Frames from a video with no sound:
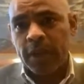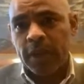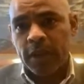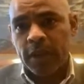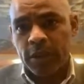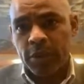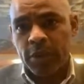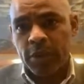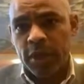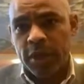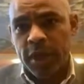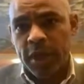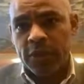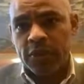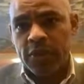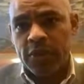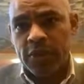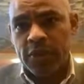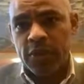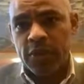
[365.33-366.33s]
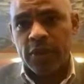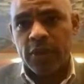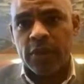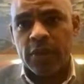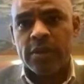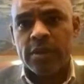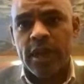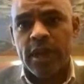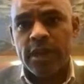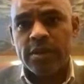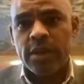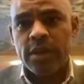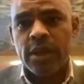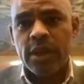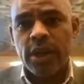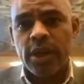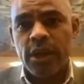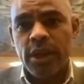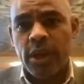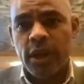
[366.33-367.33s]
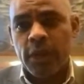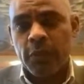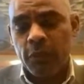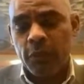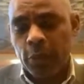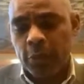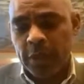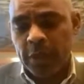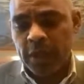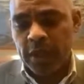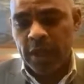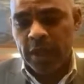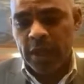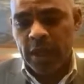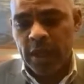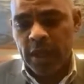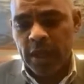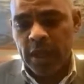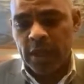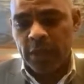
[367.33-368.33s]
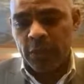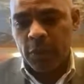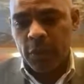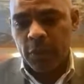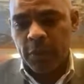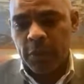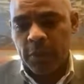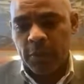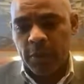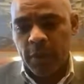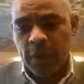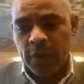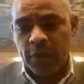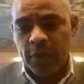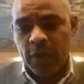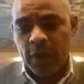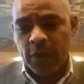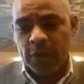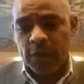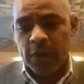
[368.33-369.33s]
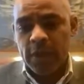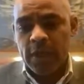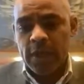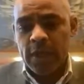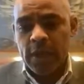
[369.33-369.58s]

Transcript: The communications and contact uh, will be uh, will be by phone.